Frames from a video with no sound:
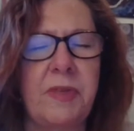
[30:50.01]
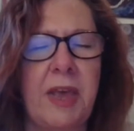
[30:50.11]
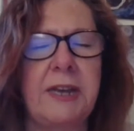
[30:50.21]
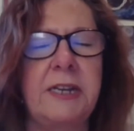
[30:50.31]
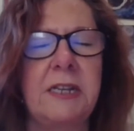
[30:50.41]

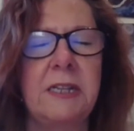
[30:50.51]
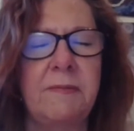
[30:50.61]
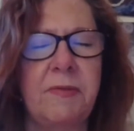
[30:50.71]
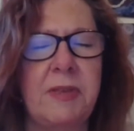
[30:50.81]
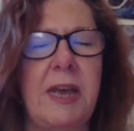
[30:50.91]

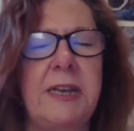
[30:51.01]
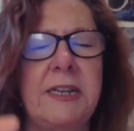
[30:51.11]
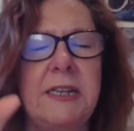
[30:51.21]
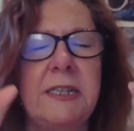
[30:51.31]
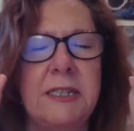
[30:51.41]

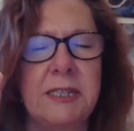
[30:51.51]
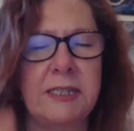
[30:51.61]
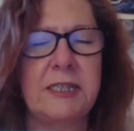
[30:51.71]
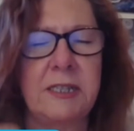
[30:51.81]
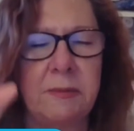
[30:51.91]
lymphatic
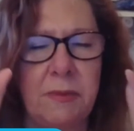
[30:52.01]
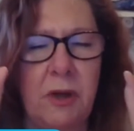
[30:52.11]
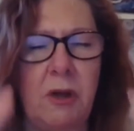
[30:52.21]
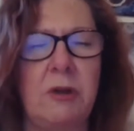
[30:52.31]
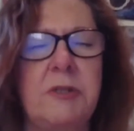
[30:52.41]
system
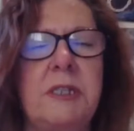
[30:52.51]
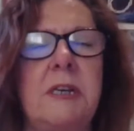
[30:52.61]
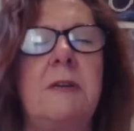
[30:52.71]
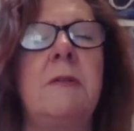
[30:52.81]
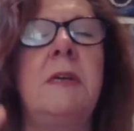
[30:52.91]

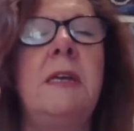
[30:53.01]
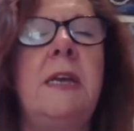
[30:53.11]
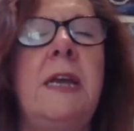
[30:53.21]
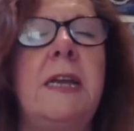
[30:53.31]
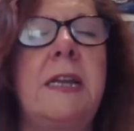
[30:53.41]
also,
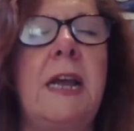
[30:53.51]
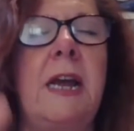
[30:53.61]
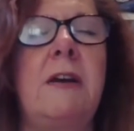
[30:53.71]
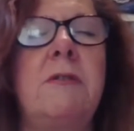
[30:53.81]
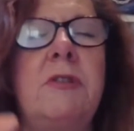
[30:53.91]
and
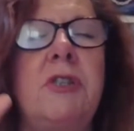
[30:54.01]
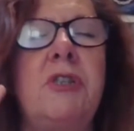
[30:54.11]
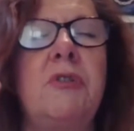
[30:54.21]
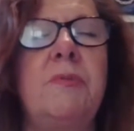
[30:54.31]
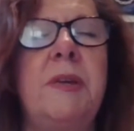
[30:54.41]
how
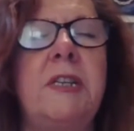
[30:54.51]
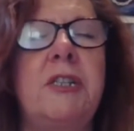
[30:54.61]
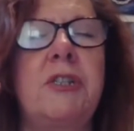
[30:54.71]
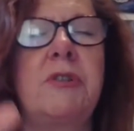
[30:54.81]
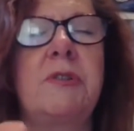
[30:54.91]
to make
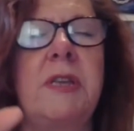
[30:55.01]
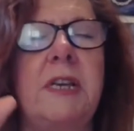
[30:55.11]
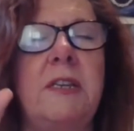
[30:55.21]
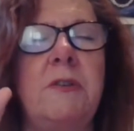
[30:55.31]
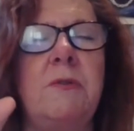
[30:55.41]
sure
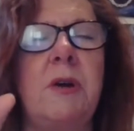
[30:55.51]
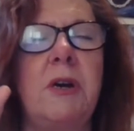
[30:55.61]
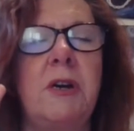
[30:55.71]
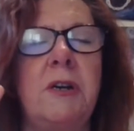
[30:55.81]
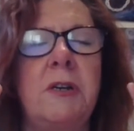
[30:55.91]
that you
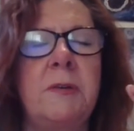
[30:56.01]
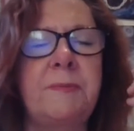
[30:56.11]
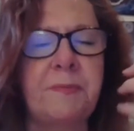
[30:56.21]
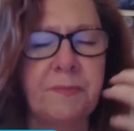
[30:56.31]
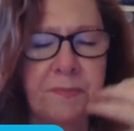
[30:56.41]
are
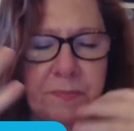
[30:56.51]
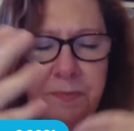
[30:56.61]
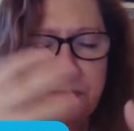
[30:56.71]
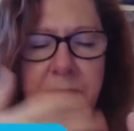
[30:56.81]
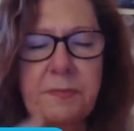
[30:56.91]

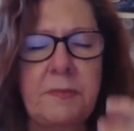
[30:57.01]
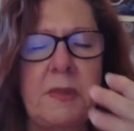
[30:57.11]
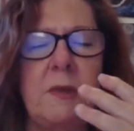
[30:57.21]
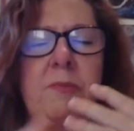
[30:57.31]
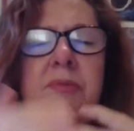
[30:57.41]

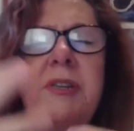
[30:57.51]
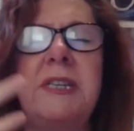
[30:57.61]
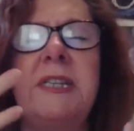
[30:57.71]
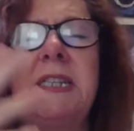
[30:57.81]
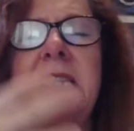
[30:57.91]

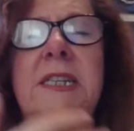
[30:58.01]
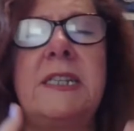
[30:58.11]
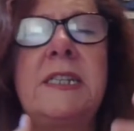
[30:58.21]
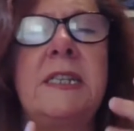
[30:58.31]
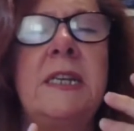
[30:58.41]
bringing
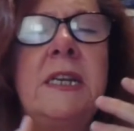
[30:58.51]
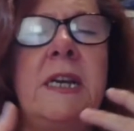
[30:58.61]
in